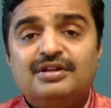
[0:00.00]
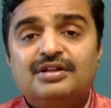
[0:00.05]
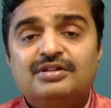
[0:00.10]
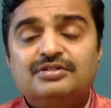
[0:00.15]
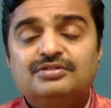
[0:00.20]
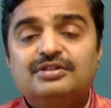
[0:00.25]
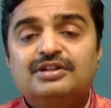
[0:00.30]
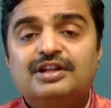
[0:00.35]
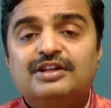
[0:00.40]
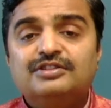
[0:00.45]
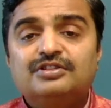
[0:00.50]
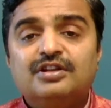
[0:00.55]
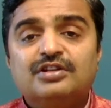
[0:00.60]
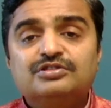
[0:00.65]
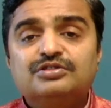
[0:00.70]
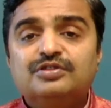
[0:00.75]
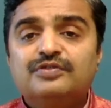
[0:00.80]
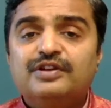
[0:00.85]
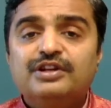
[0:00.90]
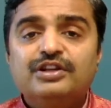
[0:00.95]
so that is
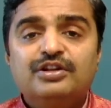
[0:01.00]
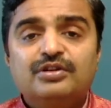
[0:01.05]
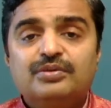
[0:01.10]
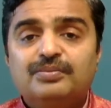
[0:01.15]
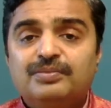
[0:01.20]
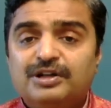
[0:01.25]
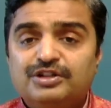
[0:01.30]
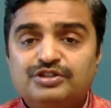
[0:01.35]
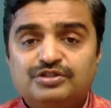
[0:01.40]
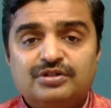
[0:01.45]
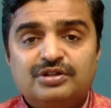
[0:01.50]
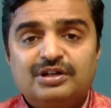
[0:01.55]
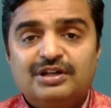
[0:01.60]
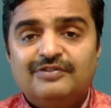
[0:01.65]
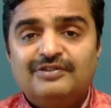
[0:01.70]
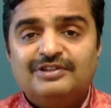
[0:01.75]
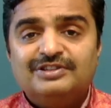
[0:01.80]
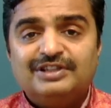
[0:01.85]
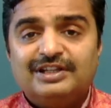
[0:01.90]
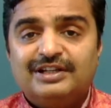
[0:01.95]
also when your blood sugar
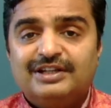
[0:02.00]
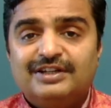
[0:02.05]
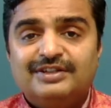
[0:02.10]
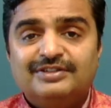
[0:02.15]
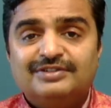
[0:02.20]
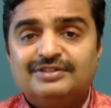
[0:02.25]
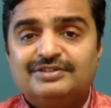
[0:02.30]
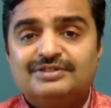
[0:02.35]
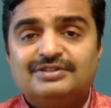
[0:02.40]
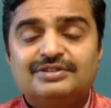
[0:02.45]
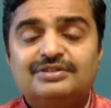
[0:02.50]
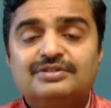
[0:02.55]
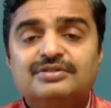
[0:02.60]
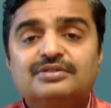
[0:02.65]
levels increases.